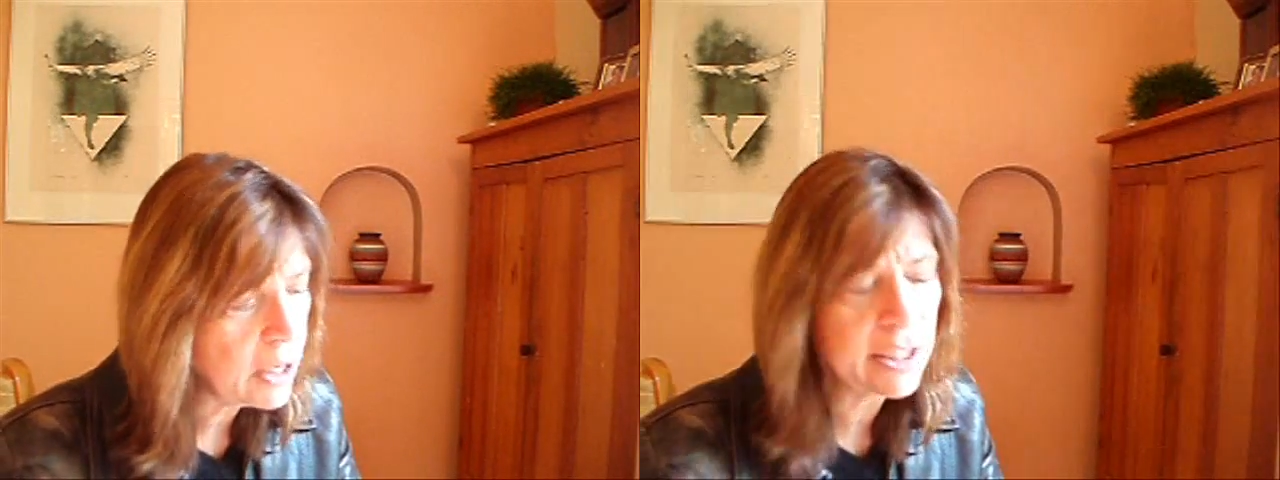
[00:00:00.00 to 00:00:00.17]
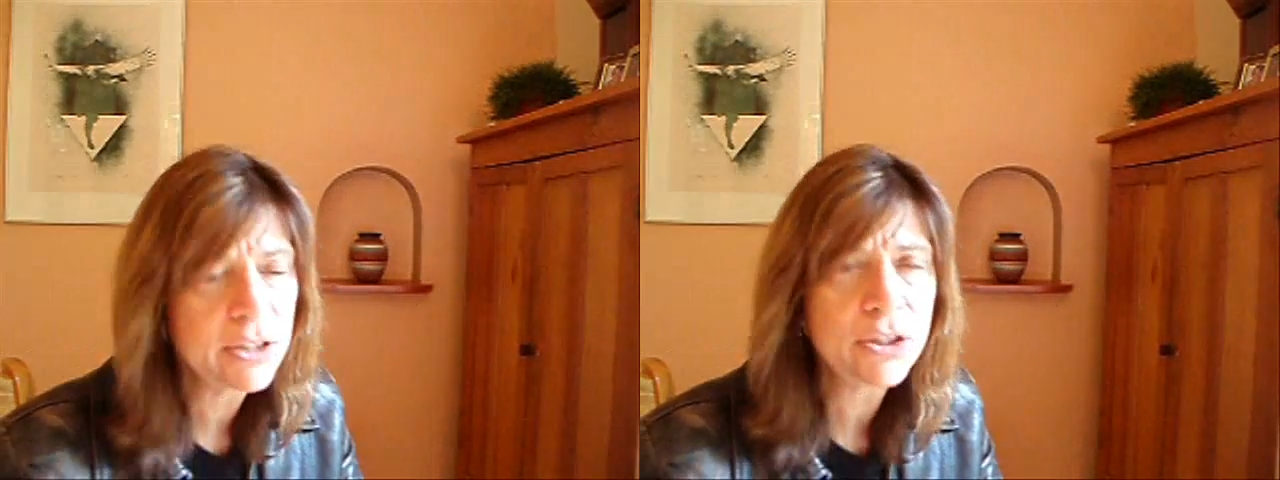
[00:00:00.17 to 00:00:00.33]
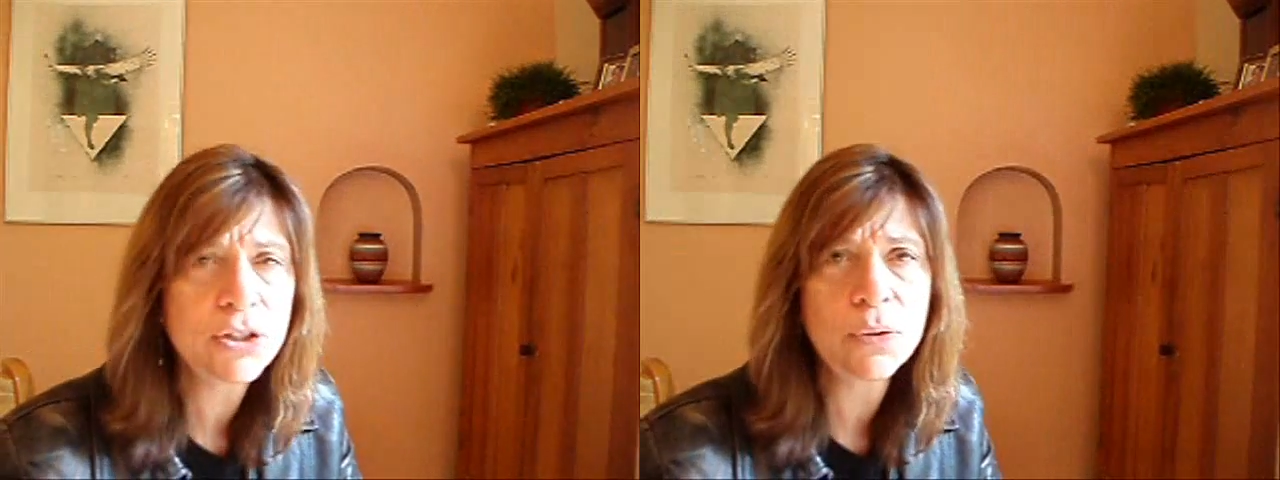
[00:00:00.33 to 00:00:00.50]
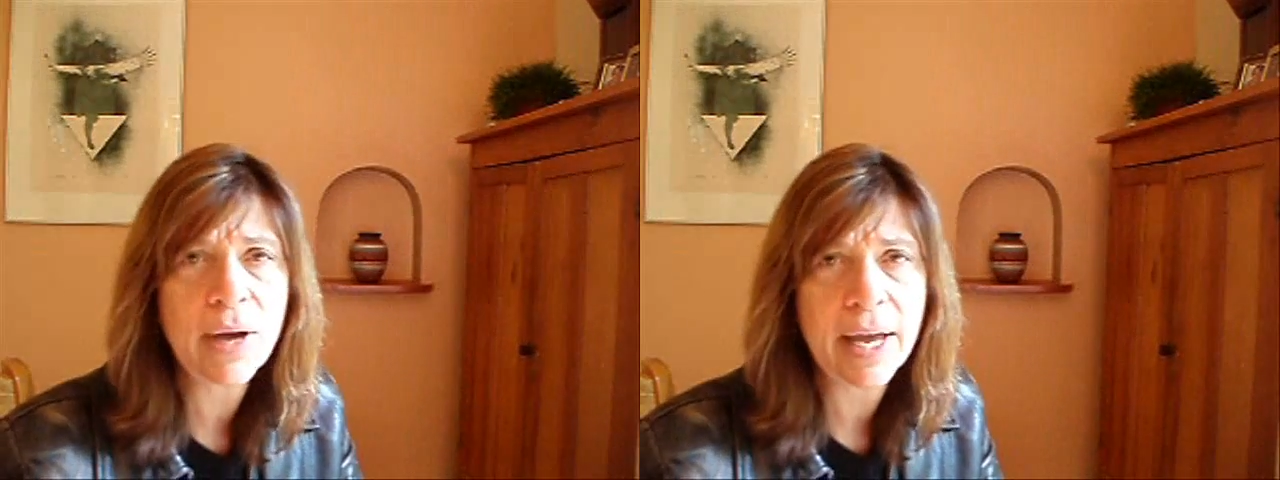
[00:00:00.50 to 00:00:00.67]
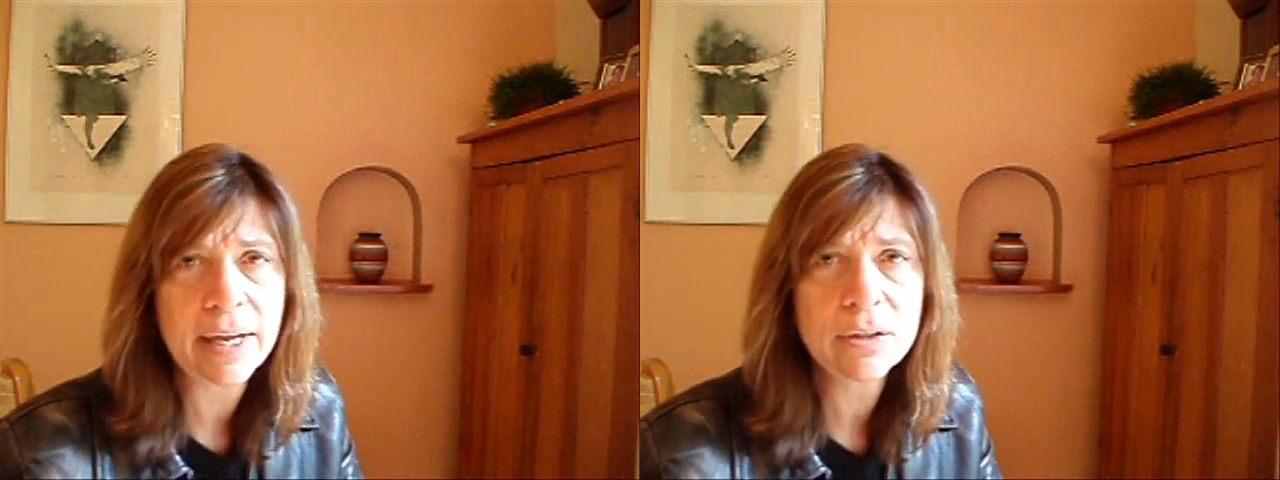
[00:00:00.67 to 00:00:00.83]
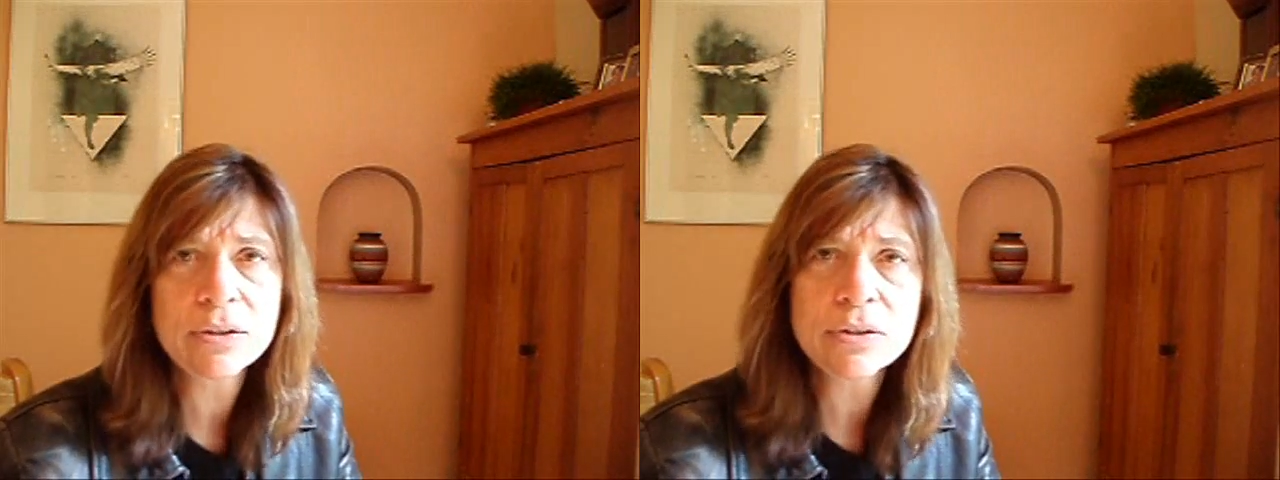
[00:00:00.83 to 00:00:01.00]
of all, let's do
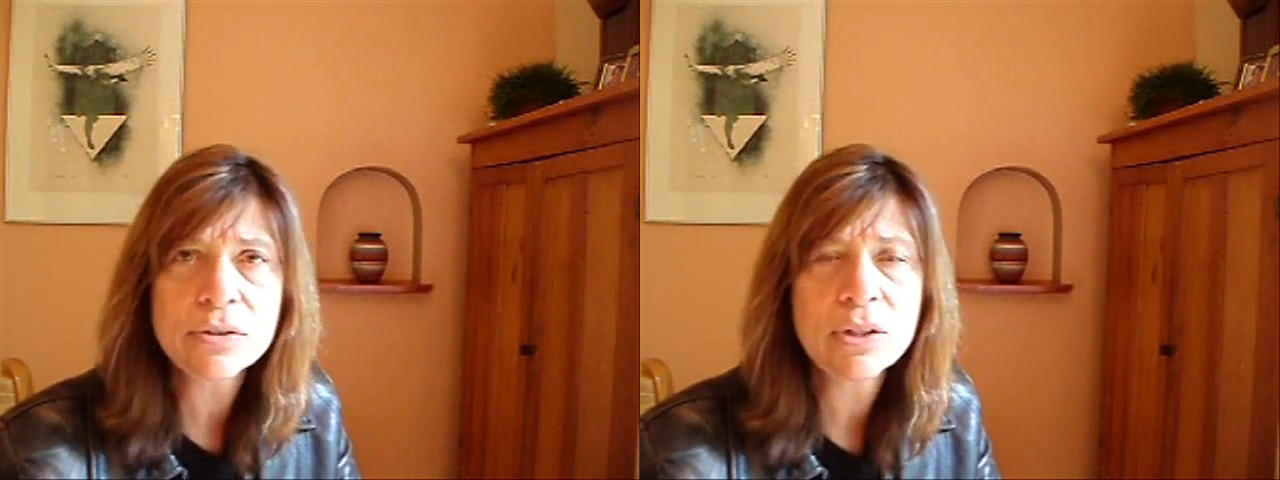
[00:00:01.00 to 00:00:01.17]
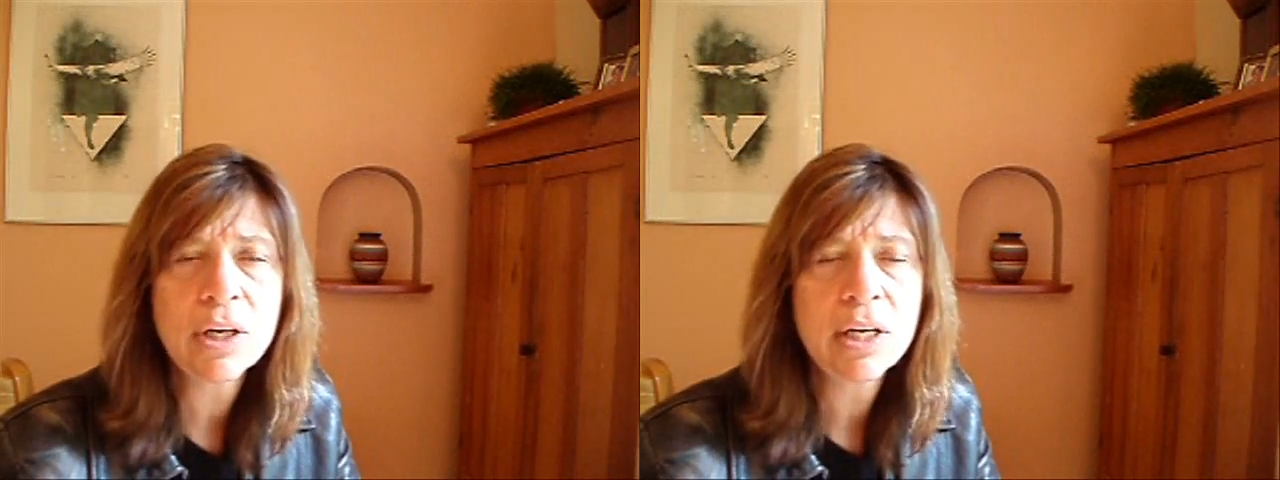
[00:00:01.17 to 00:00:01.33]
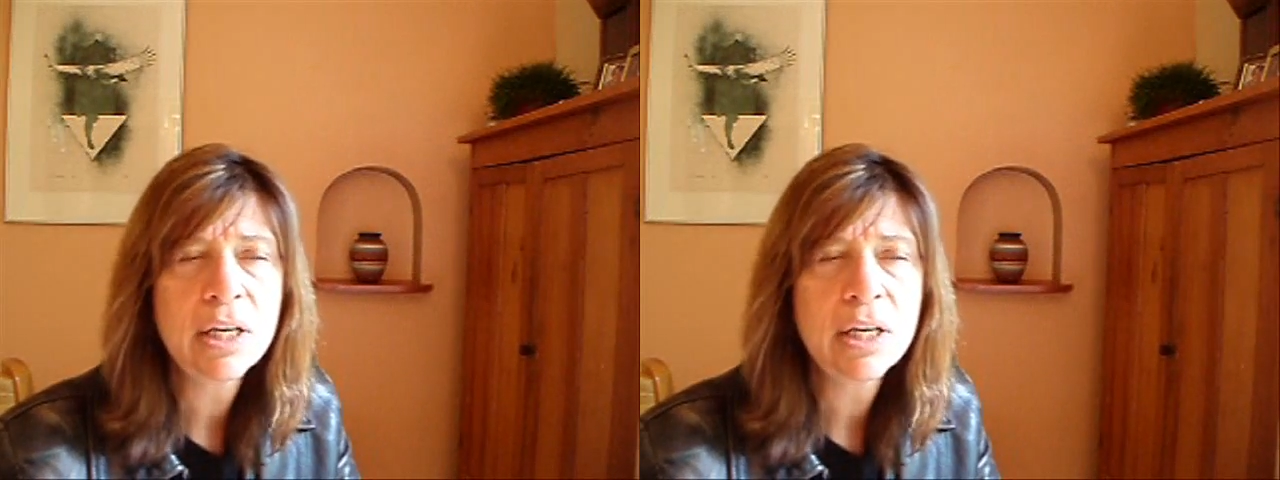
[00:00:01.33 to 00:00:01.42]
angles